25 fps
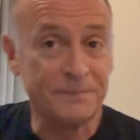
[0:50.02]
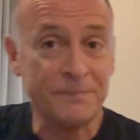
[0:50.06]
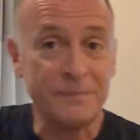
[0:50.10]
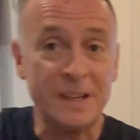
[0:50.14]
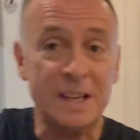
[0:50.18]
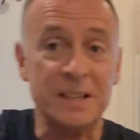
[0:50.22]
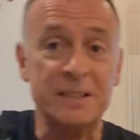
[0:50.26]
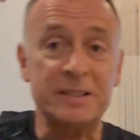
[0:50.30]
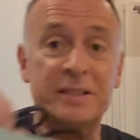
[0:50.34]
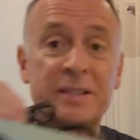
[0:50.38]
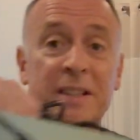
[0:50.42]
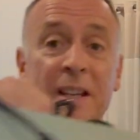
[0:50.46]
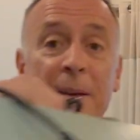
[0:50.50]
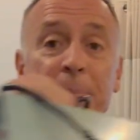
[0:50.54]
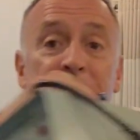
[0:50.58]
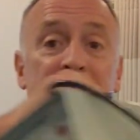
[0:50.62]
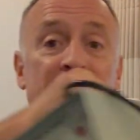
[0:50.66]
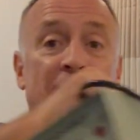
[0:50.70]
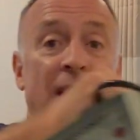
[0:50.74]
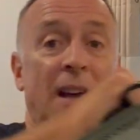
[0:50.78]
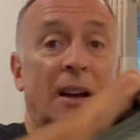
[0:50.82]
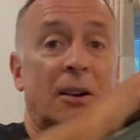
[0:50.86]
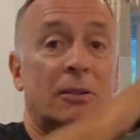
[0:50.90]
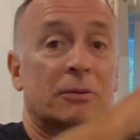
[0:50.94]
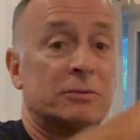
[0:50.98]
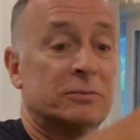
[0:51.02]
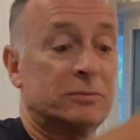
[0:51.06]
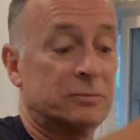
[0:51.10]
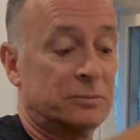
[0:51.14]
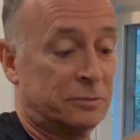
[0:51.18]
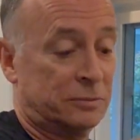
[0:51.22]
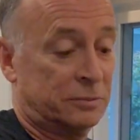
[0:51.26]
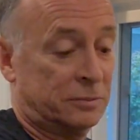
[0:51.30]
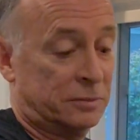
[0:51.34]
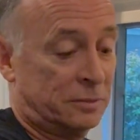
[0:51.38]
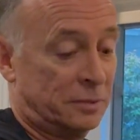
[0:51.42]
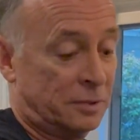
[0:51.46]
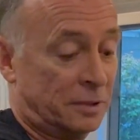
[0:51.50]
step-down
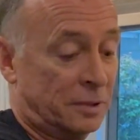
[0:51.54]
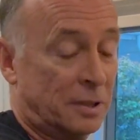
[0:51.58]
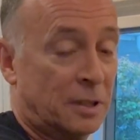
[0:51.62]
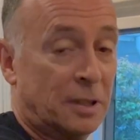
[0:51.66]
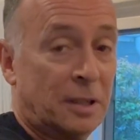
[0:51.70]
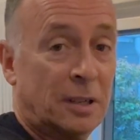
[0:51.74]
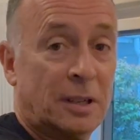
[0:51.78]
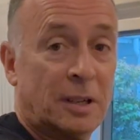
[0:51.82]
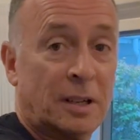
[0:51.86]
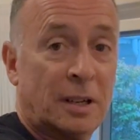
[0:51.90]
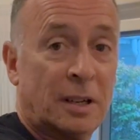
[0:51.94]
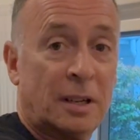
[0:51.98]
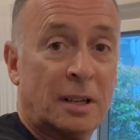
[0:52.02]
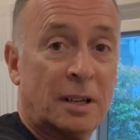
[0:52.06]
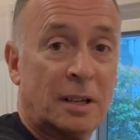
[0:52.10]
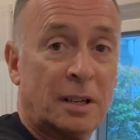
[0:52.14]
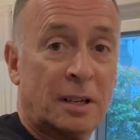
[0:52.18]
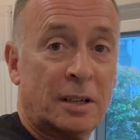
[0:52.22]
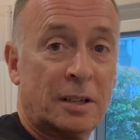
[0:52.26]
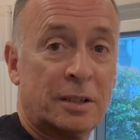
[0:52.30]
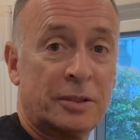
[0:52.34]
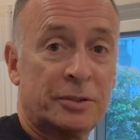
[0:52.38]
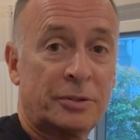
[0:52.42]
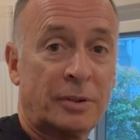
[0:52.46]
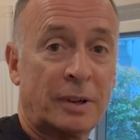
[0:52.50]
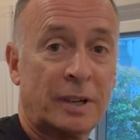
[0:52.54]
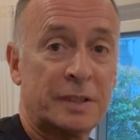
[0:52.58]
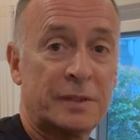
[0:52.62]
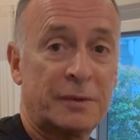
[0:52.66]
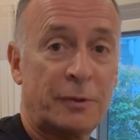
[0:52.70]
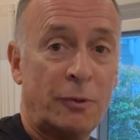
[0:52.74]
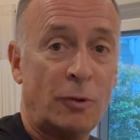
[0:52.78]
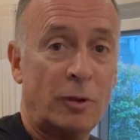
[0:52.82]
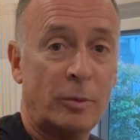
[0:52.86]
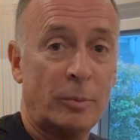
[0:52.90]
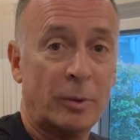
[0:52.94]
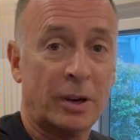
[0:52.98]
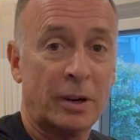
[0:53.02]

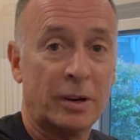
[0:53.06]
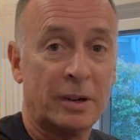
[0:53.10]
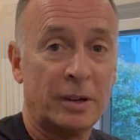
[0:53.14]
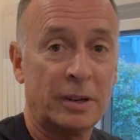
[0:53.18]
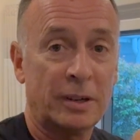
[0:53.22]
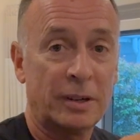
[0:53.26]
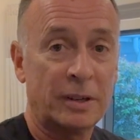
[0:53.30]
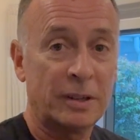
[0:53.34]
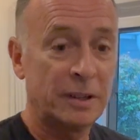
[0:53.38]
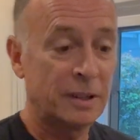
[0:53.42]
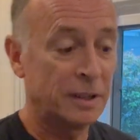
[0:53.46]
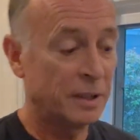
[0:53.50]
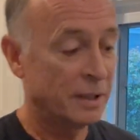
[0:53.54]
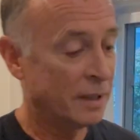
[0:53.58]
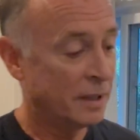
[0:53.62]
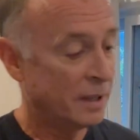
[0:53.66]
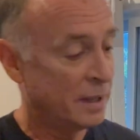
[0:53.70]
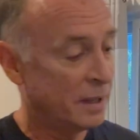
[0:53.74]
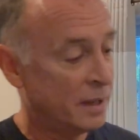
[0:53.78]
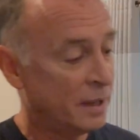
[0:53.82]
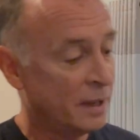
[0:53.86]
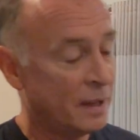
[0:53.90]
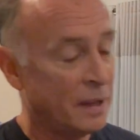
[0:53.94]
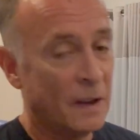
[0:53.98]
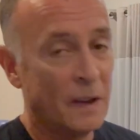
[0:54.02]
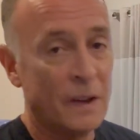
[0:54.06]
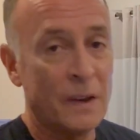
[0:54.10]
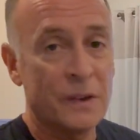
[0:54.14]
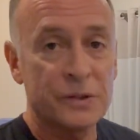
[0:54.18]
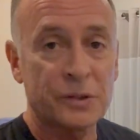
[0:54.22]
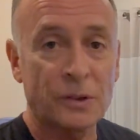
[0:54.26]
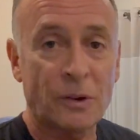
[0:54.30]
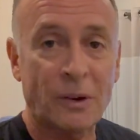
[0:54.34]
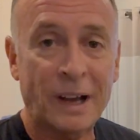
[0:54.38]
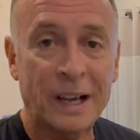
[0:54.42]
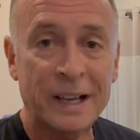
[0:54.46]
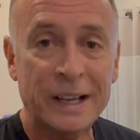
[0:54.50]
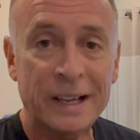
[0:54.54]
transformer.
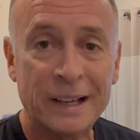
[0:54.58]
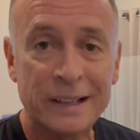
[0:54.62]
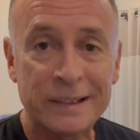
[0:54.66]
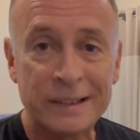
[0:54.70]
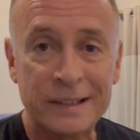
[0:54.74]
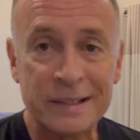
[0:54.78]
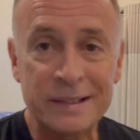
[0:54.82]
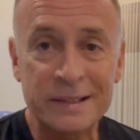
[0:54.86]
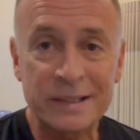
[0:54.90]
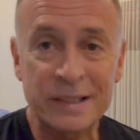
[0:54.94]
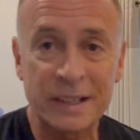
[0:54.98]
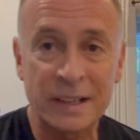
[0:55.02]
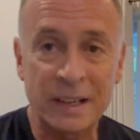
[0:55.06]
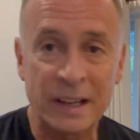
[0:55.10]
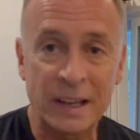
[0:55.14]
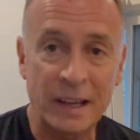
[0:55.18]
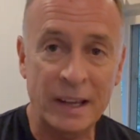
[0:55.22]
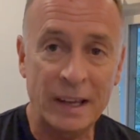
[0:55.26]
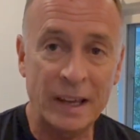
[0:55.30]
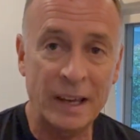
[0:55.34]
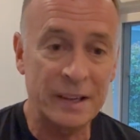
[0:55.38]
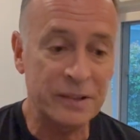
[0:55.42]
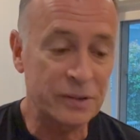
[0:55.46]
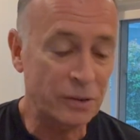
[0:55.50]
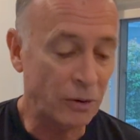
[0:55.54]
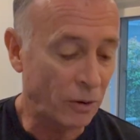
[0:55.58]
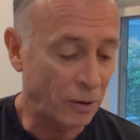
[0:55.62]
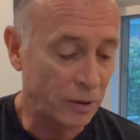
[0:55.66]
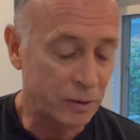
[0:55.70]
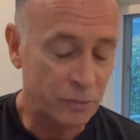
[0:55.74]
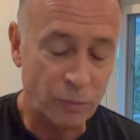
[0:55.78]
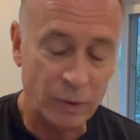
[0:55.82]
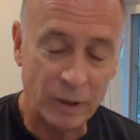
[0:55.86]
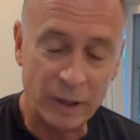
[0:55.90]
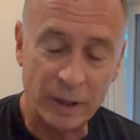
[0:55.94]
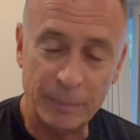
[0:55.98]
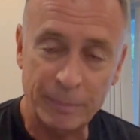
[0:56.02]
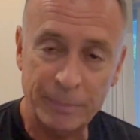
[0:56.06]
So I got this at Ace
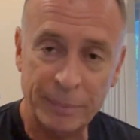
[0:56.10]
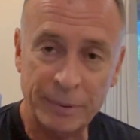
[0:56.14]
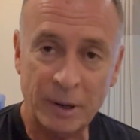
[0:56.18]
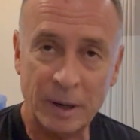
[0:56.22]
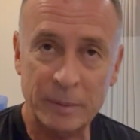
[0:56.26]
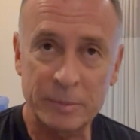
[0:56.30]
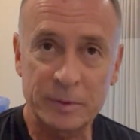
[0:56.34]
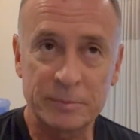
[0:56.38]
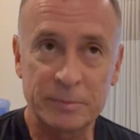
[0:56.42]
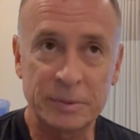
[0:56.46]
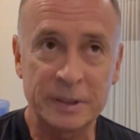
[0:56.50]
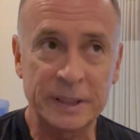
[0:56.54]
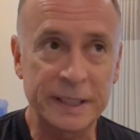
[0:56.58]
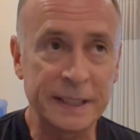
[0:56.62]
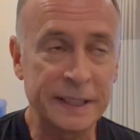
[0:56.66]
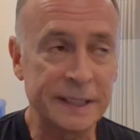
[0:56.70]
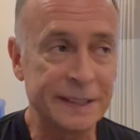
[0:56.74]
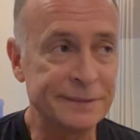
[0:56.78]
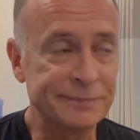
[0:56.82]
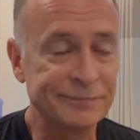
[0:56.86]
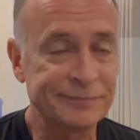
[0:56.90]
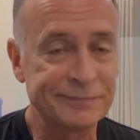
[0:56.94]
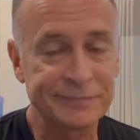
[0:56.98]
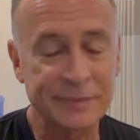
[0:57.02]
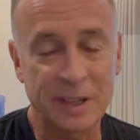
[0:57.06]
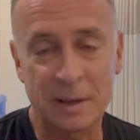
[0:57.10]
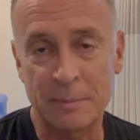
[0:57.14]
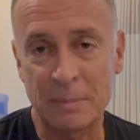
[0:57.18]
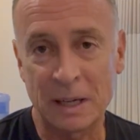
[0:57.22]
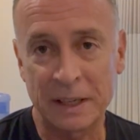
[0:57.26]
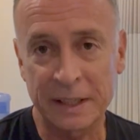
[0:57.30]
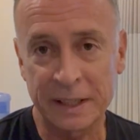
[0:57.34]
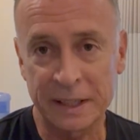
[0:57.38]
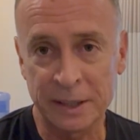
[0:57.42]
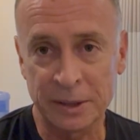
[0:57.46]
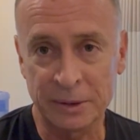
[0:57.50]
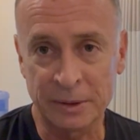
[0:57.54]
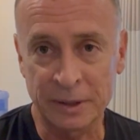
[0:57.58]
Hardware probably
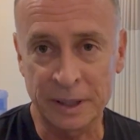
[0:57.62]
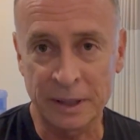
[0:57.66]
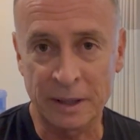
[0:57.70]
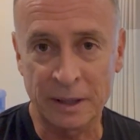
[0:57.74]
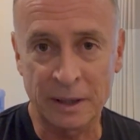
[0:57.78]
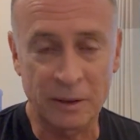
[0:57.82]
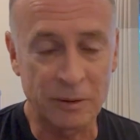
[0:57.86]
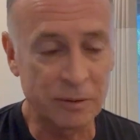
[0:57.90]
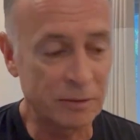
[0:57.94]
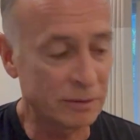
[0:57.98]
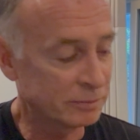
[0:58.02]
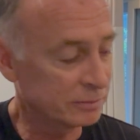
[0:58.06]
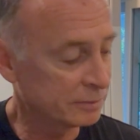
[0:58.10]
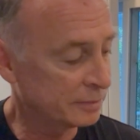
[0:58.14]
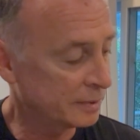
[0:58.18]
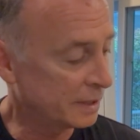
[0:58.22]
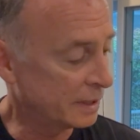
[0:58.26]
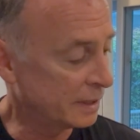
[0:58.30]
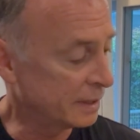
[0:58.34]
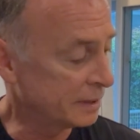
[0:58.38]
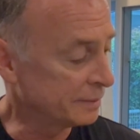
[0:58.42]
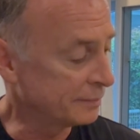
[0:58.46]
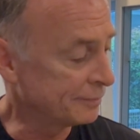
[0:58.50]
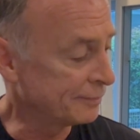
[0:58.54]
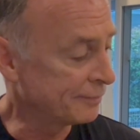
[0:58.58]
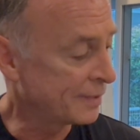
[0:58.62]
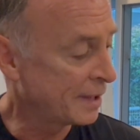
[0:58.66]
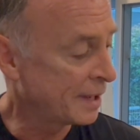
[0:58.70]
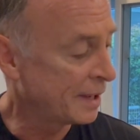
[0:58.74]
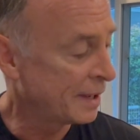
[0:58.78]
about a year ago, and